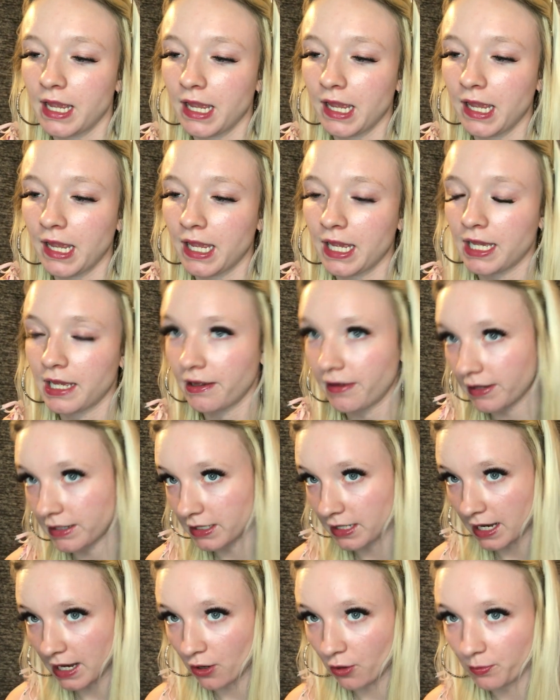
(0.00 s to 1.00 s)

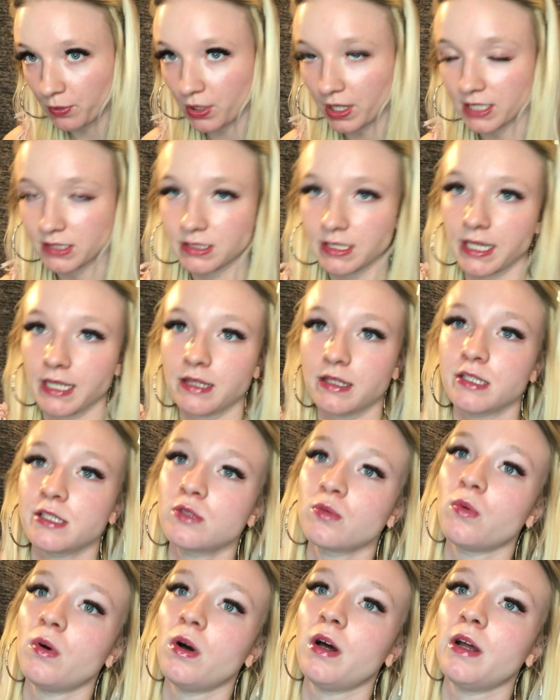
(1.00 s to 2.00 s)
And I hope you guys like
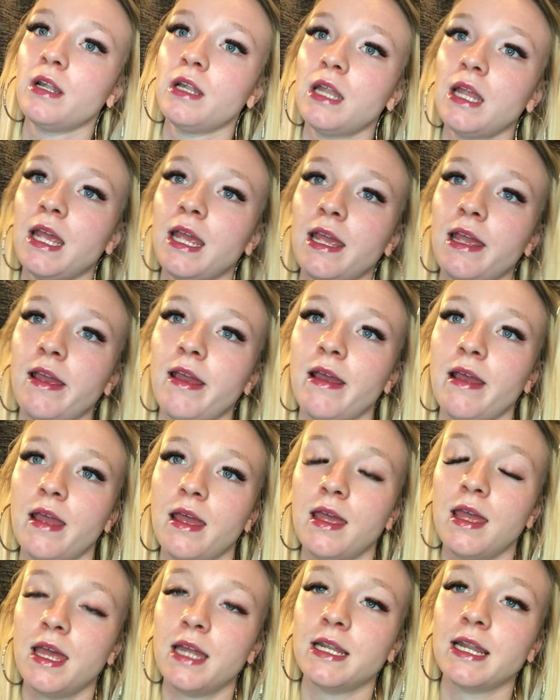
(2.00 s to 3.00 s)
this one.
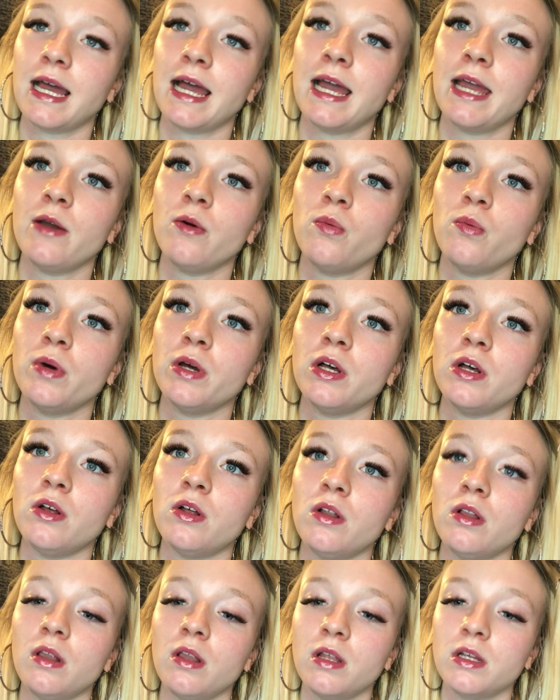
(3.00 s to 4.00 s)
And I
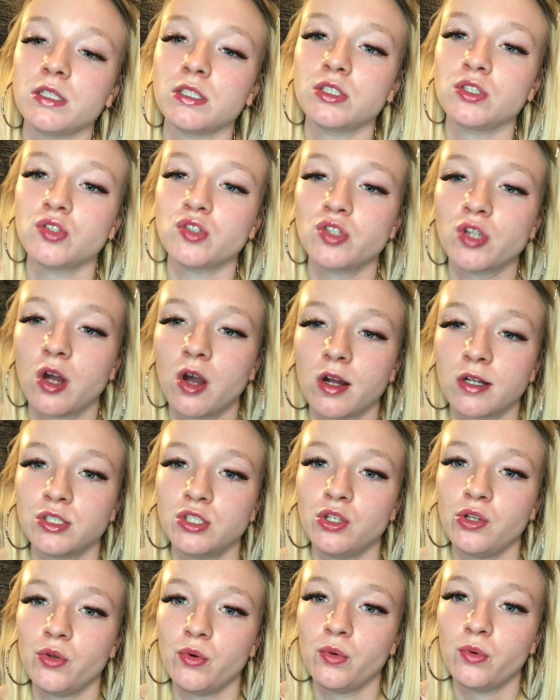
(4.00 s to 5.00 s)
will talk
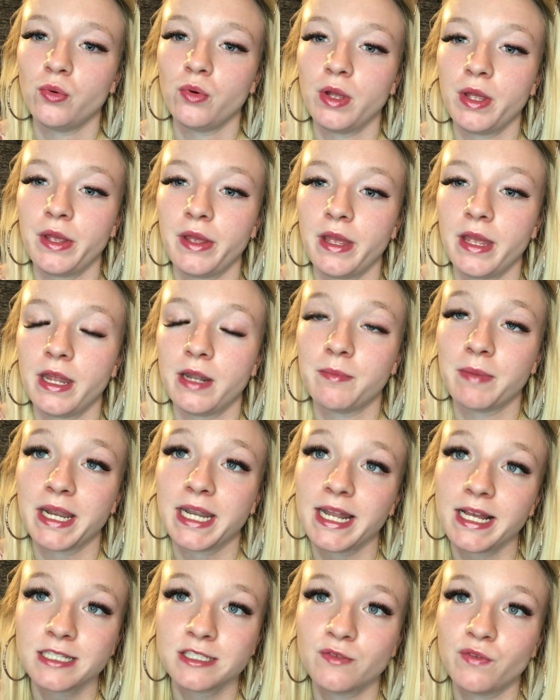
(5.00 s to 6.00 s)
to you in my
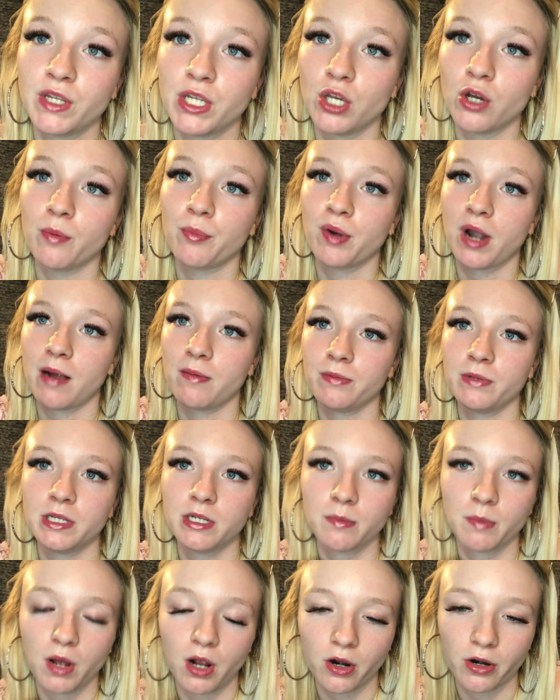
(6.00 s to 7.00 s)
next video, probably
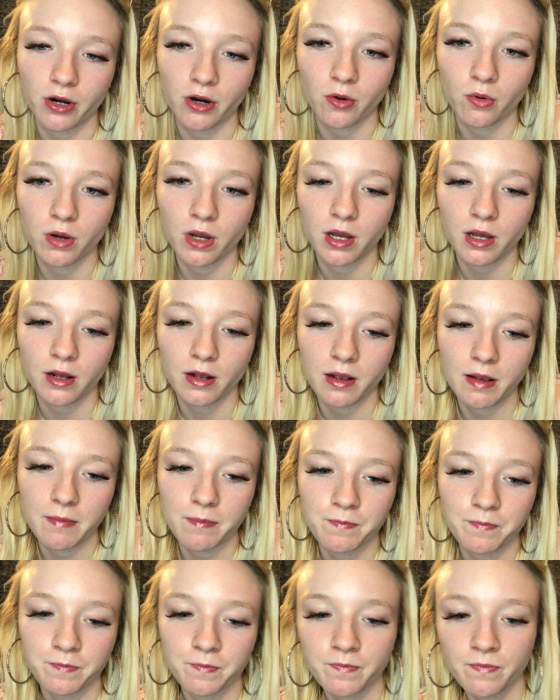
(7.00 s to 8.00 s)
tomorrow.
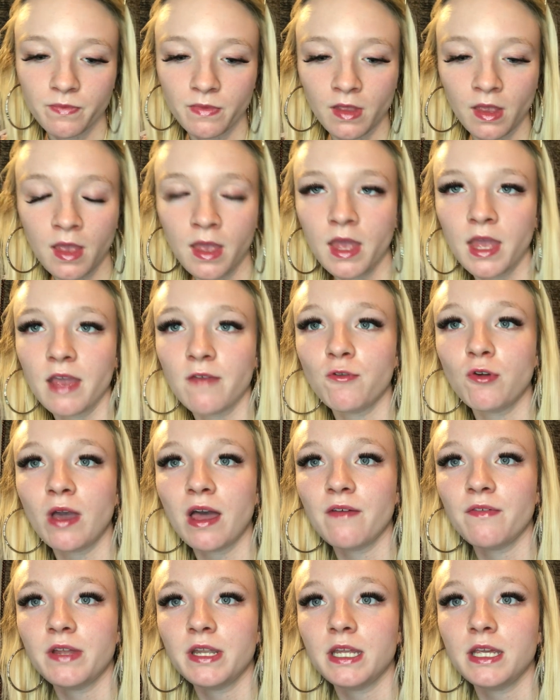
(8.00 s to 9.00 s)
If you
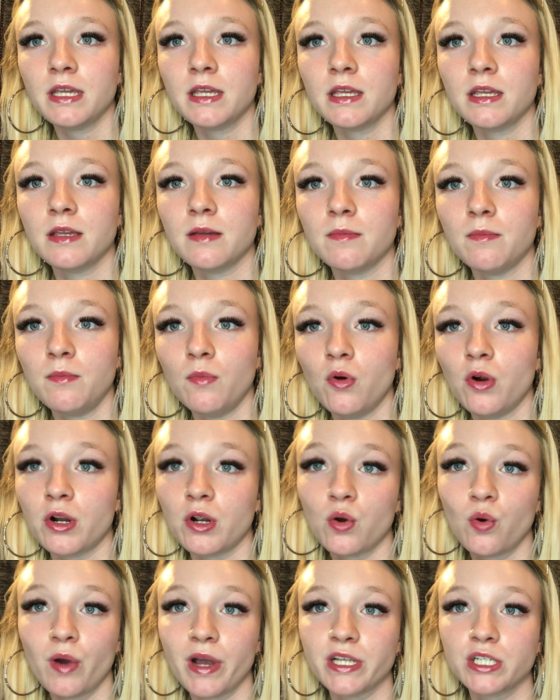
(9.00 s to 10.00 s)
have any more
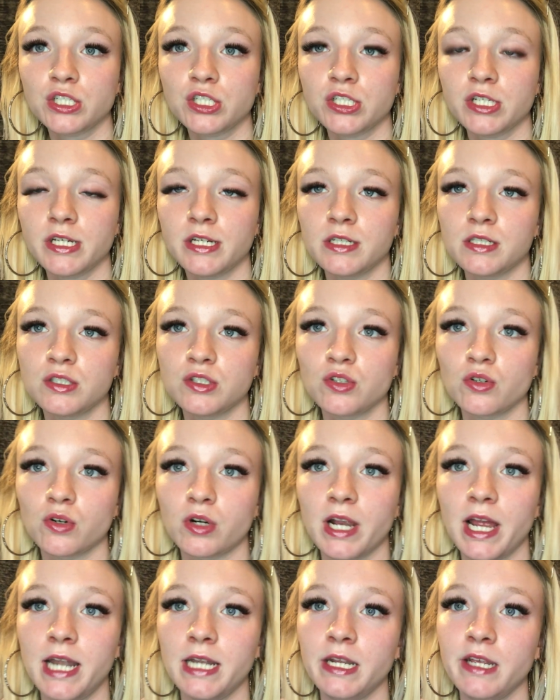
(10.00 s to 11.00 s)
questions
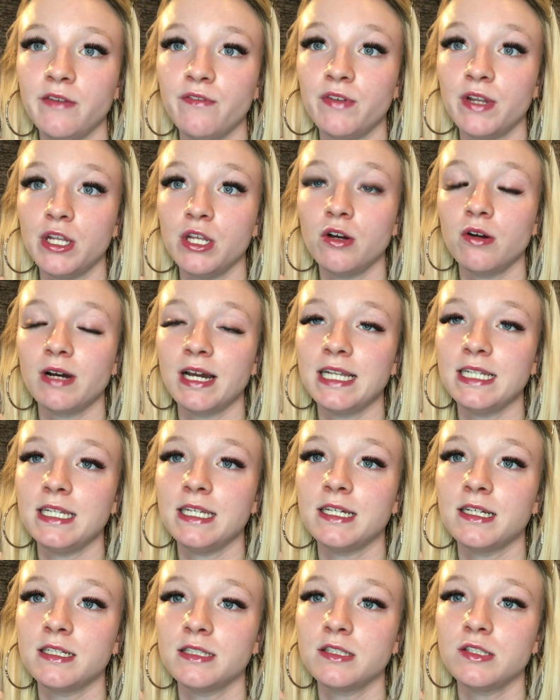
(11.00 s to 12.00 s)
or any video
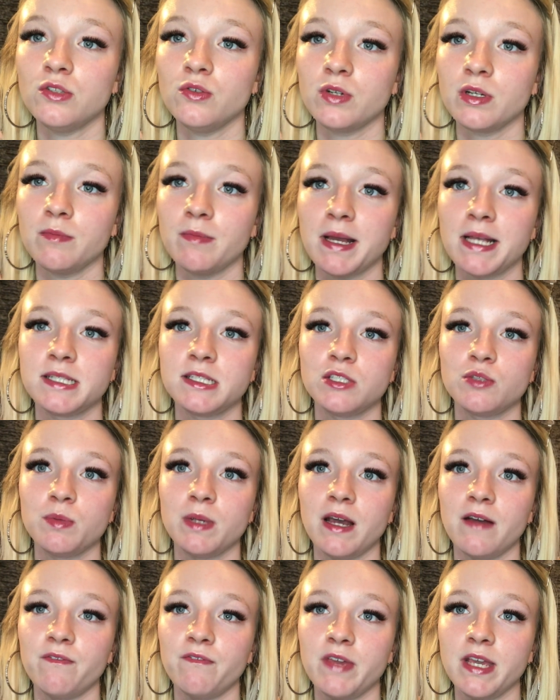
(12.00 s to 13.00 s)
ideas, you can message me
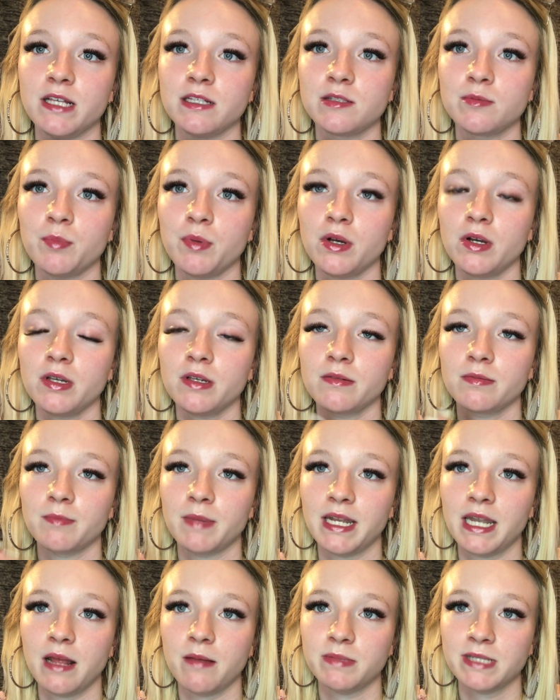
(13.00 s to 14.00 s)
on Facebook.
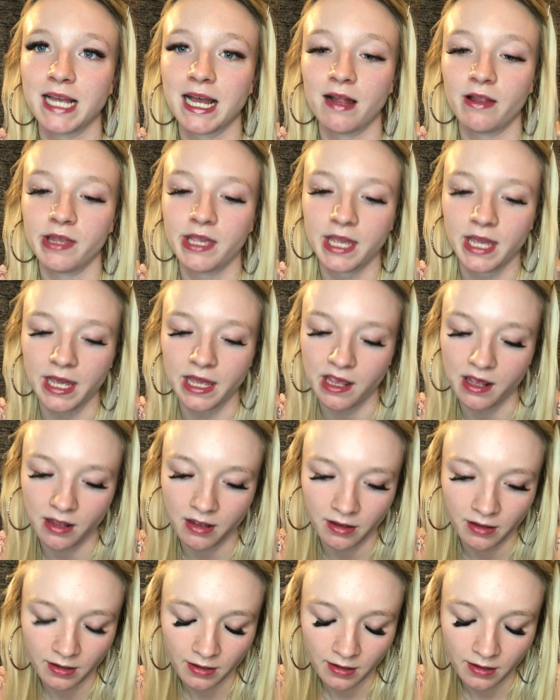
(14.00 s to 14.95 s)
My name's Allie Haight.